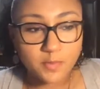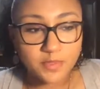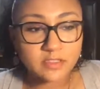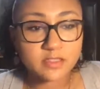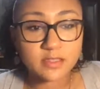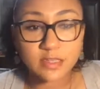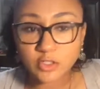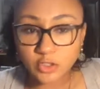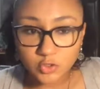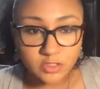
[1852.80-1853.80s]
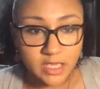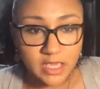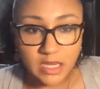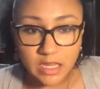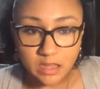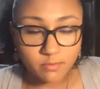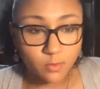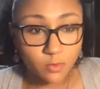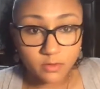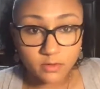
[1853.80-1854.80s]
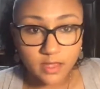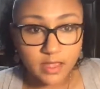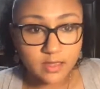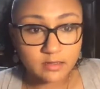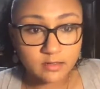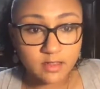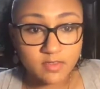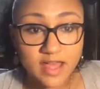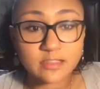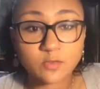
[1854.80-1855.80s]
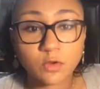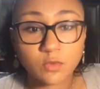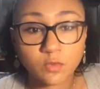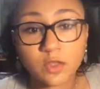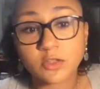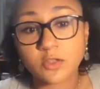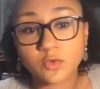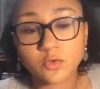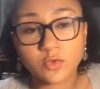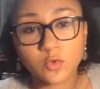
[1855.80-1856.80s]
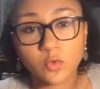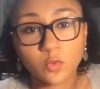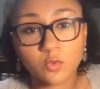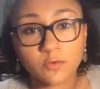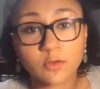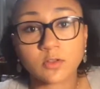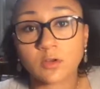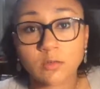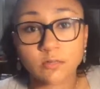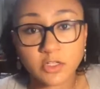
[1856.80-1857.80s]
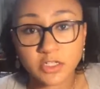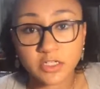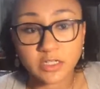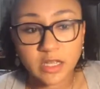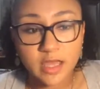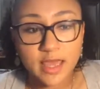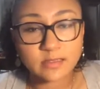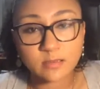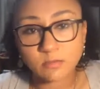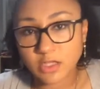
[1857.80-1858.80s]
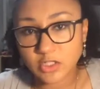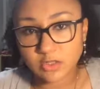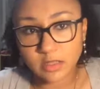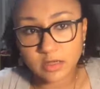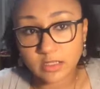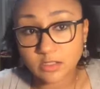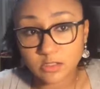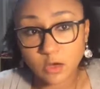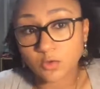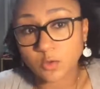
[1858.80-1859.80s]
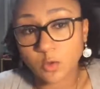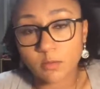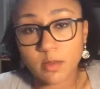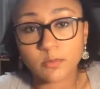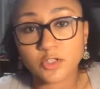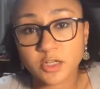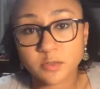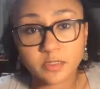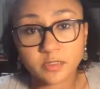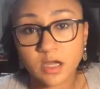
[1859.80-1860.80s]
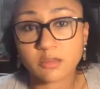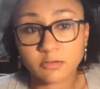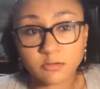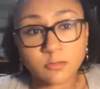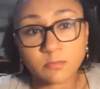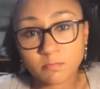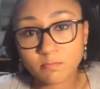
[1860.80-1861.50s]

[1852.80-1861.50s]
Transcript: It's essential to any board, and that's what we do to further our mission and to make sure that it's known to our membership and to others.